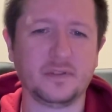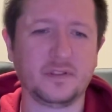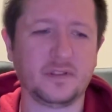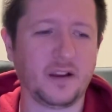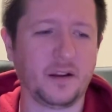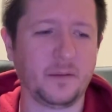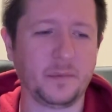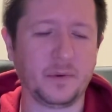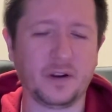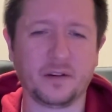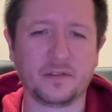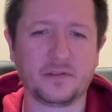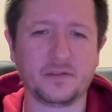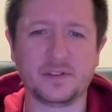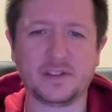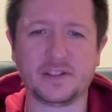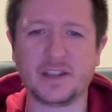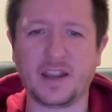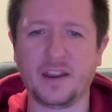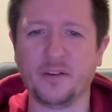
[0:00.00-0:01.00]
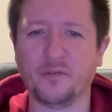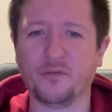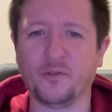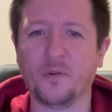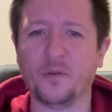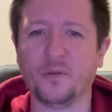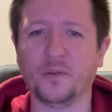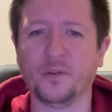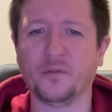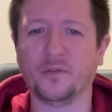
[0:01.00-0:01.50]
I mean, I would say of
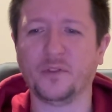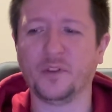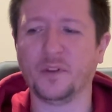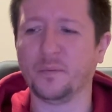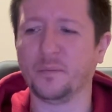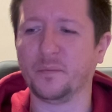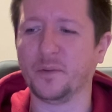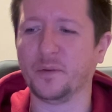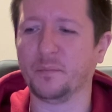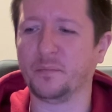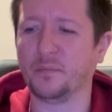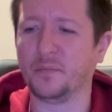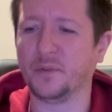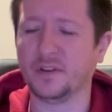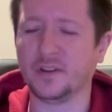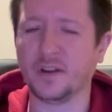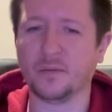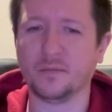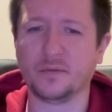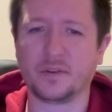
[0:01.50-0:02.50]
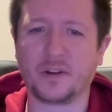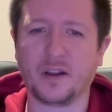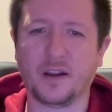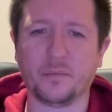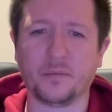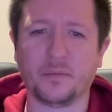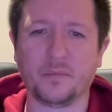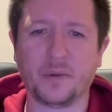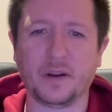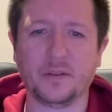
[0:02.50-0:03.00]
all of the double
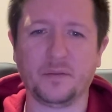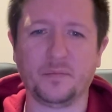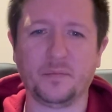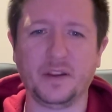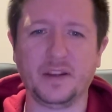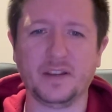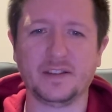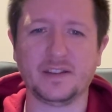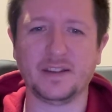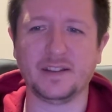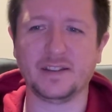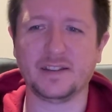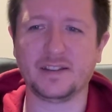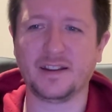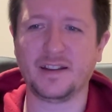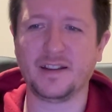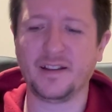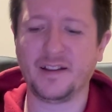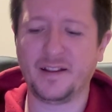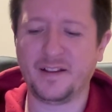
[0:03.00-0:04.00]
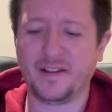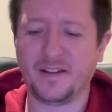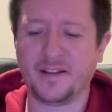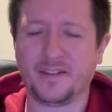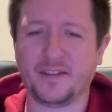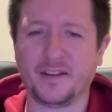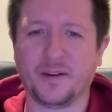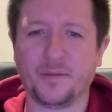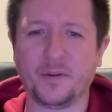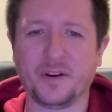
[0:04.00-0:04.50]
cup mouthpieces,
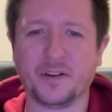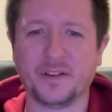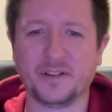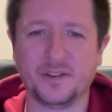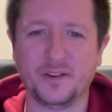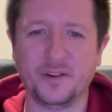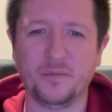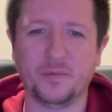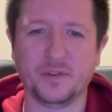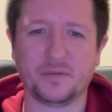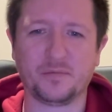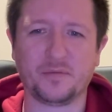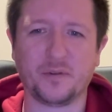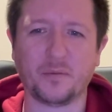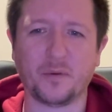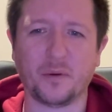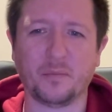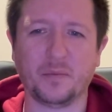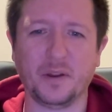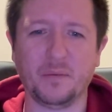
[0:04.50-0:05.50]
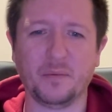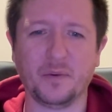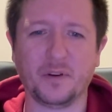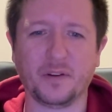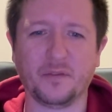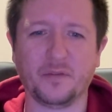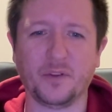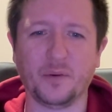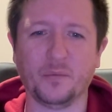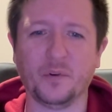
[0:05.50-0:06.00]
the Parduba is probably one
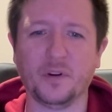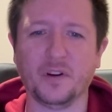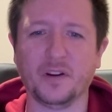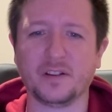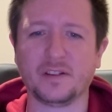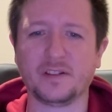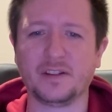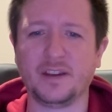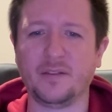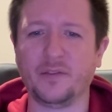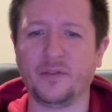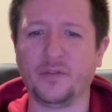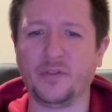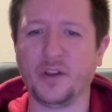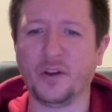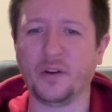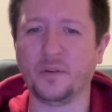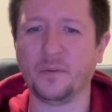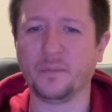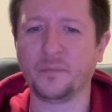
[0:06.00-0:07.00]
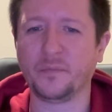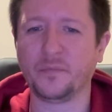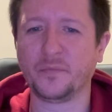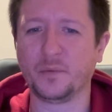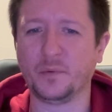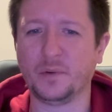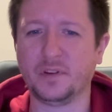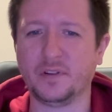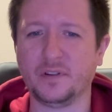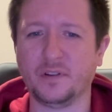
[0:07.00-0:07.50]
of the worst, even though
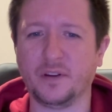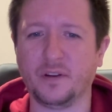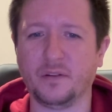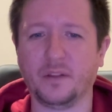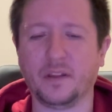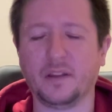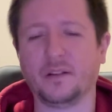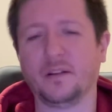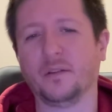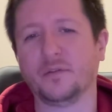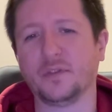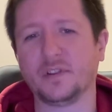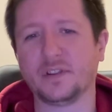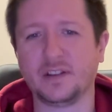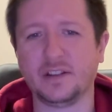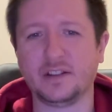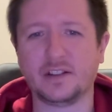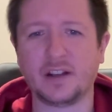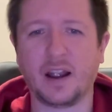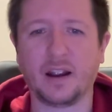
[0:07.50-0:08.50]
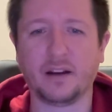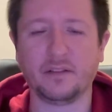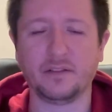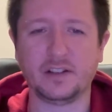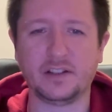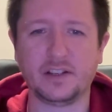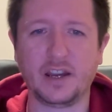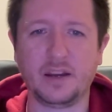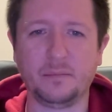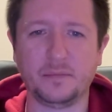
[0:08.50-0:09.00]
we do know that obviously Harry
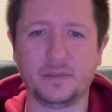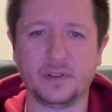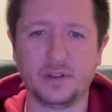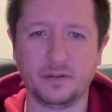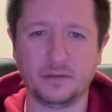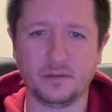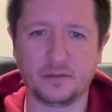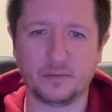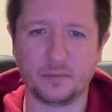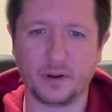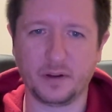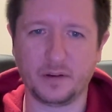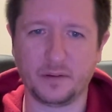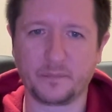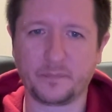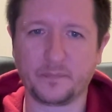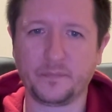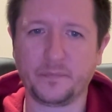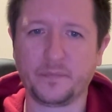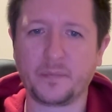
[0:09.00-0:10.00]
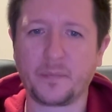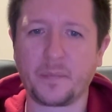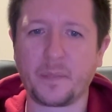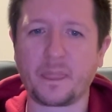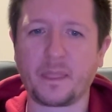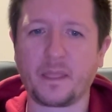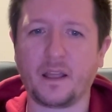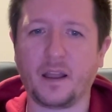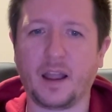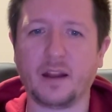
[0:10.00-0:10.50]
James used one.
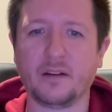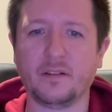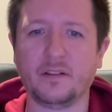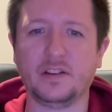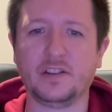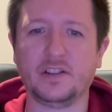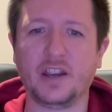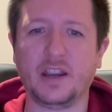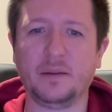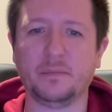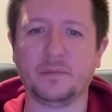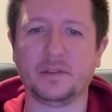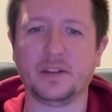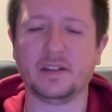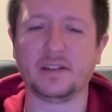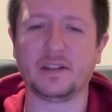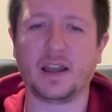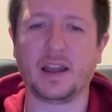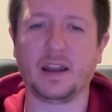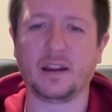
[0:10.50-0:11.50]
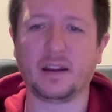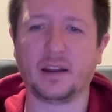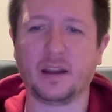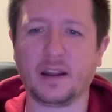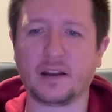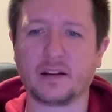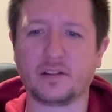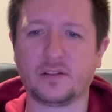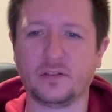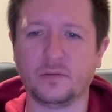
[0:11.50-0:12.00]
Harry James's
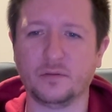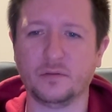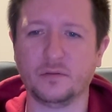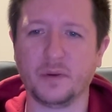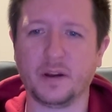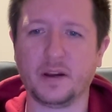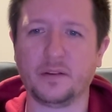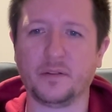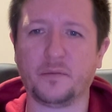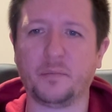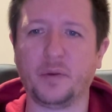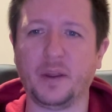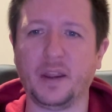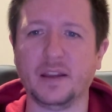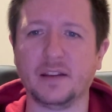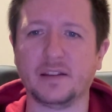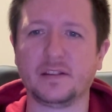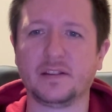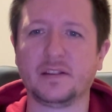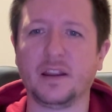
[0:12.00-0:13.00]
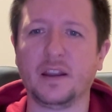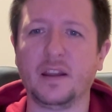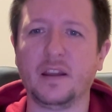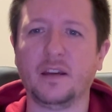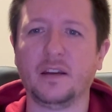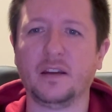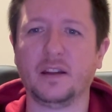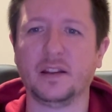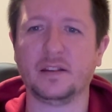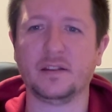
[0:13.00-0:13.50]
actual mouthpiece
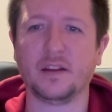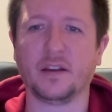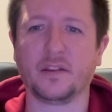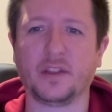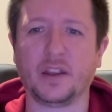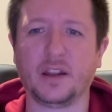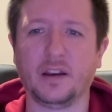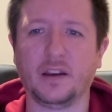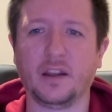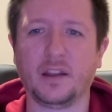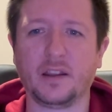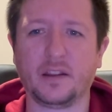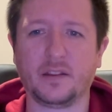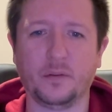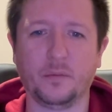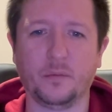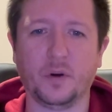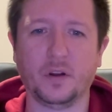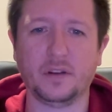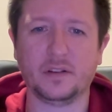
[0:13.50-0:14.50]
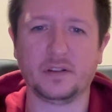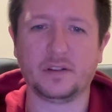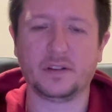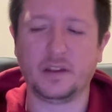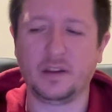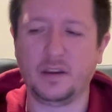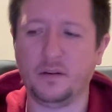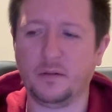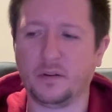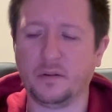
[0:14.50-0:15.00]
is nothing like the ones
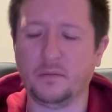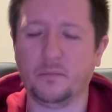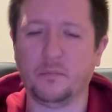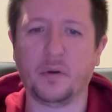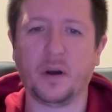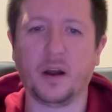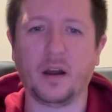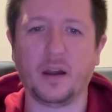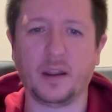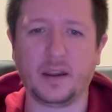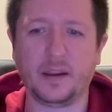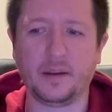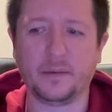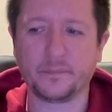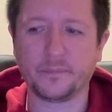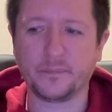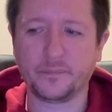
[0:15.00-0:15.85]
that you can buy,